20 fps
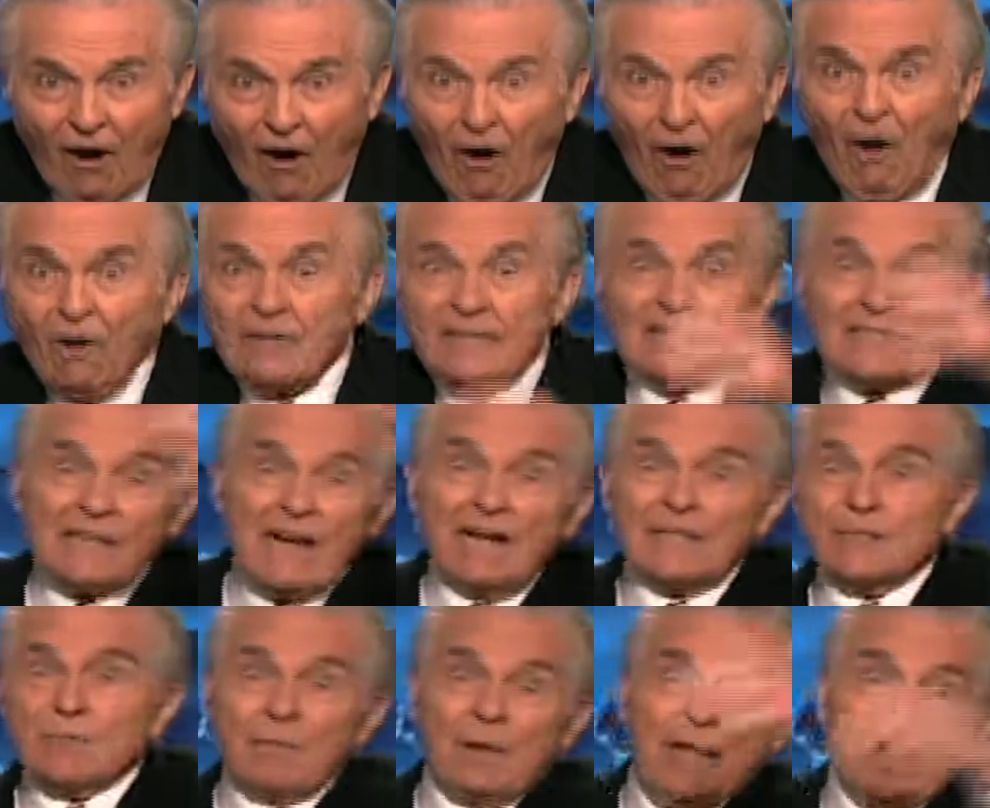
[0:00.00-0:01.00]
All in
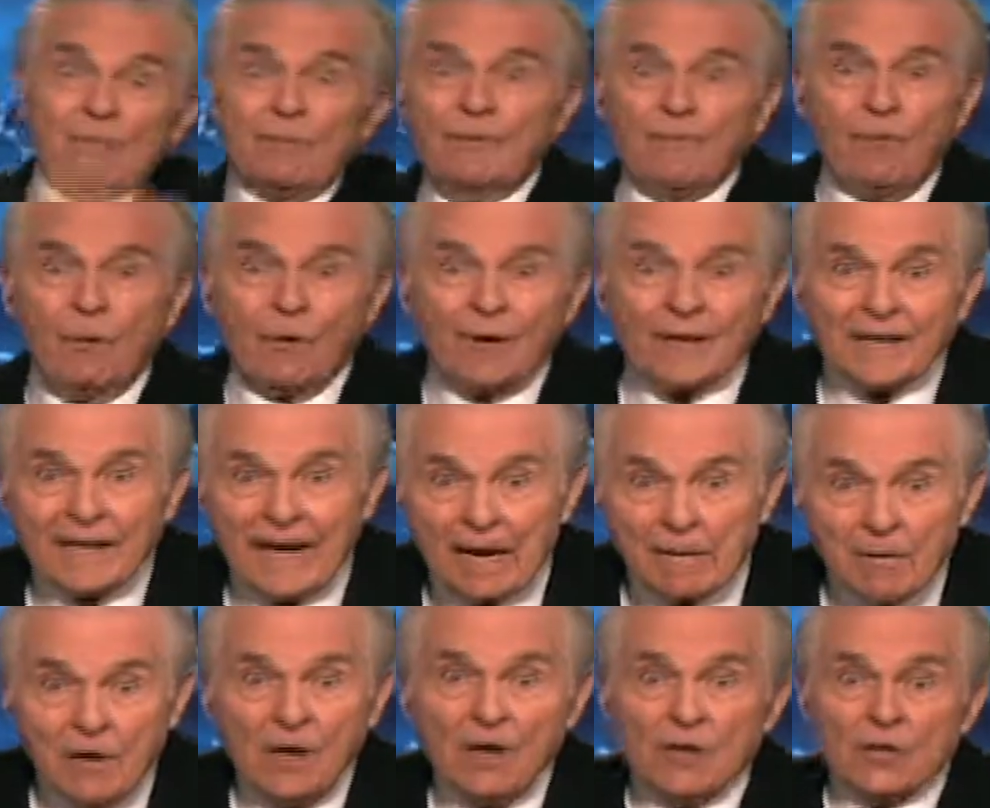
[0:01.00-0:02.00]
God's plan before he came.